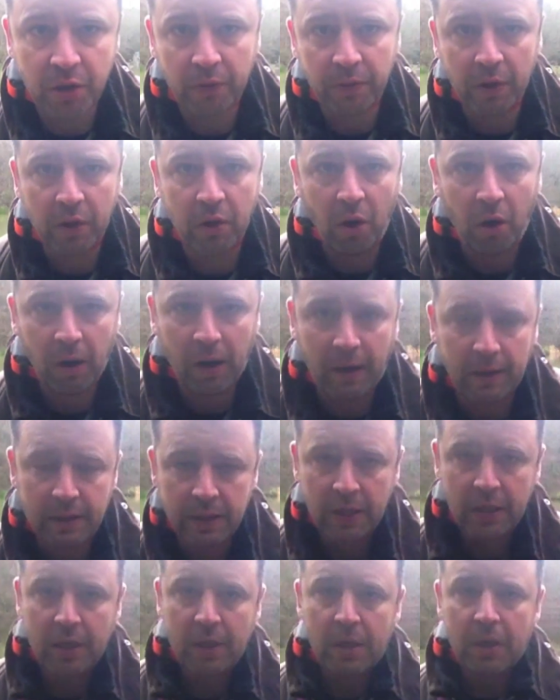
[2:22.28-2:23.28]
on the collar.
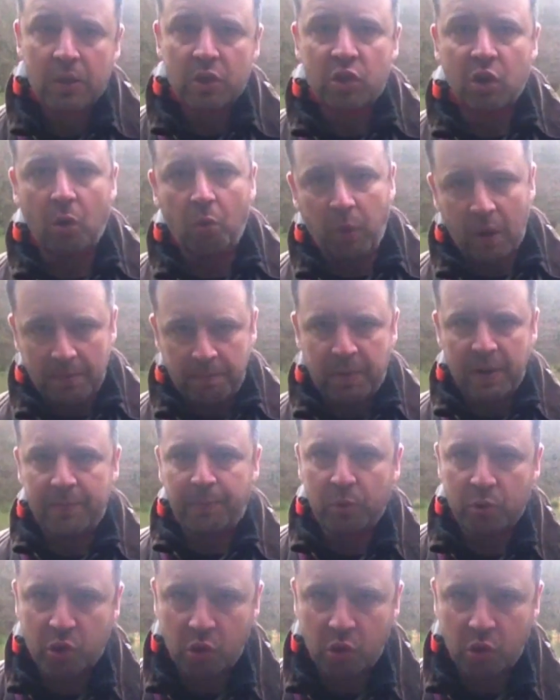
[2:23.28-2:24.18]
So when people